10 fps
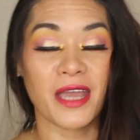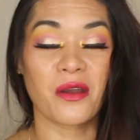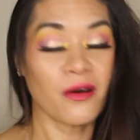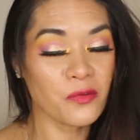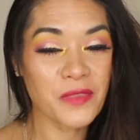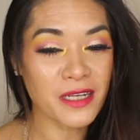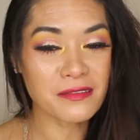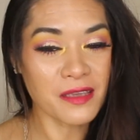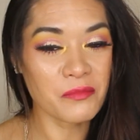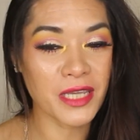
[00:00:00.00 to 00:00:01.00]
I hope that
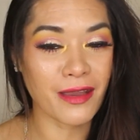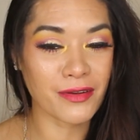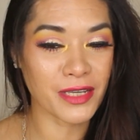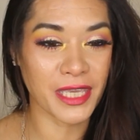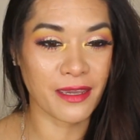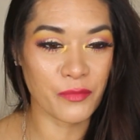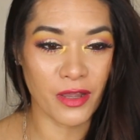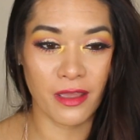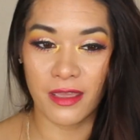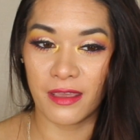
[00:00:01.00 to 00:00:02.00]
it's coming out on camera